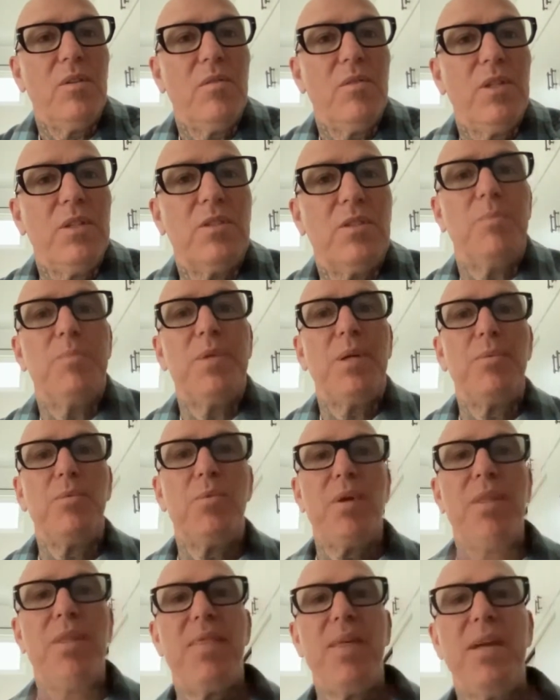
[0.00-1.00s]
That
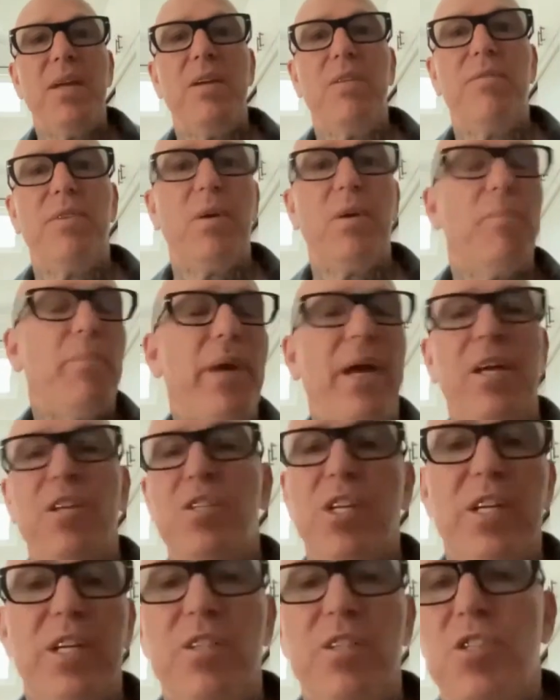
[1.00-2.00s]
sometimes we think of
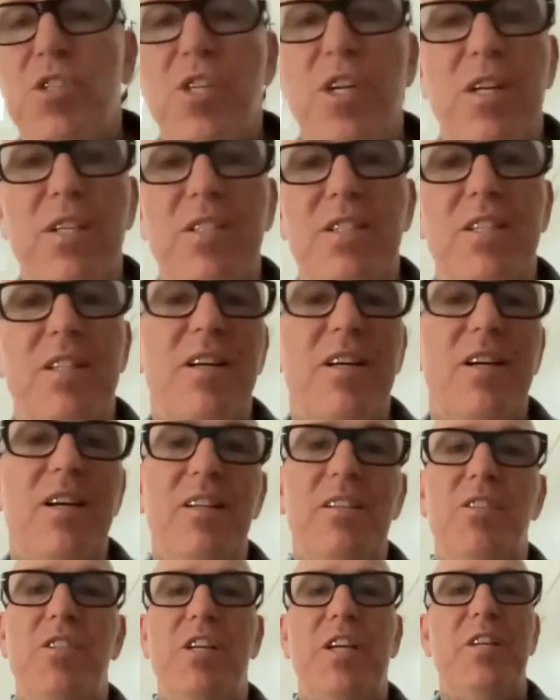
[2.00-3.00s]
compassion as just
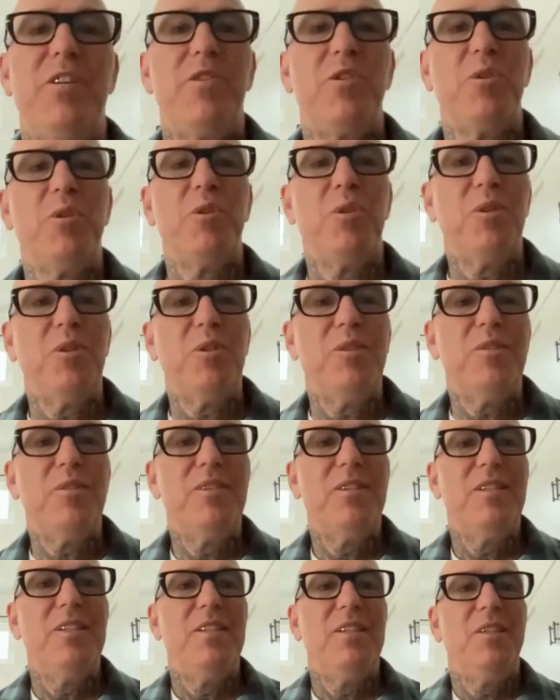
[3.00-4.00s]
the gentle
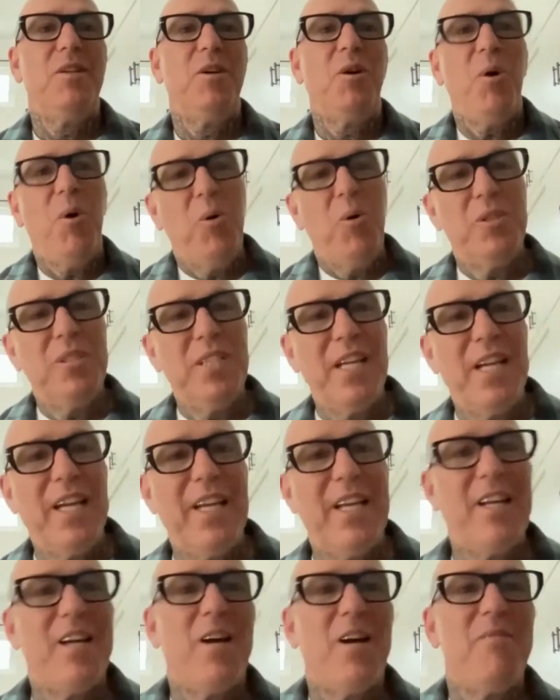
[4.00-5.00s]

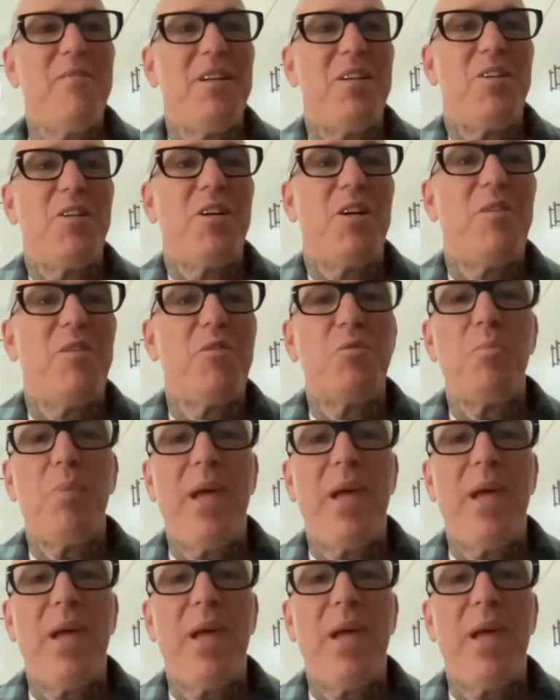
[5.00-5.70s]
holding of each other's